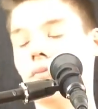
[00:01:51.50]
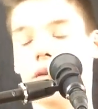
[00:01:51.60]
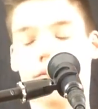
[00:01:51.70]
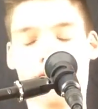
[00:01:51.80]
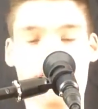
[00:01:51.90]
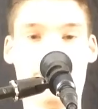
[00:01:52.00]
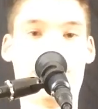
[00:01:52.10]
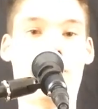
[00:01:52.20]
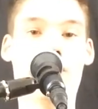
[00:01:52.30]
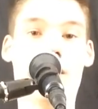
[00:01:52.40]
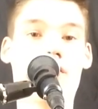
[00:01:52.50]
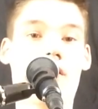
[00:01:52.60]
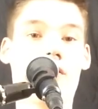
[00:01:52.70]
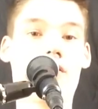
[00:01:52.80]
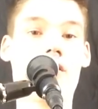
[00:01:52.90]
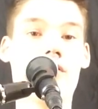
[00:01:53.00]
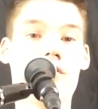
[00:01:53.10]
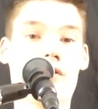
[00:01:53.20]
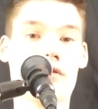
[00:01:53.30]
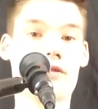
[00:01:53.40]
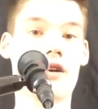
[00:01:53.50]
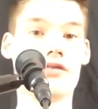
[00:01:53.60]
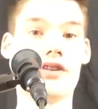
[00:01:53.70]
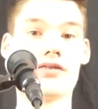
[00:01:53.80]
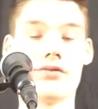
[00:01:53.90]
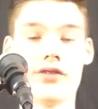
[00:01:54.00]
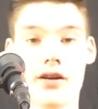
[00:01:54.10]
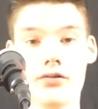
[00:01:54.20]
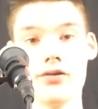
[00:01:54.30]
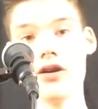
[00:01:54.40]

if full makes any sense in the context of sound,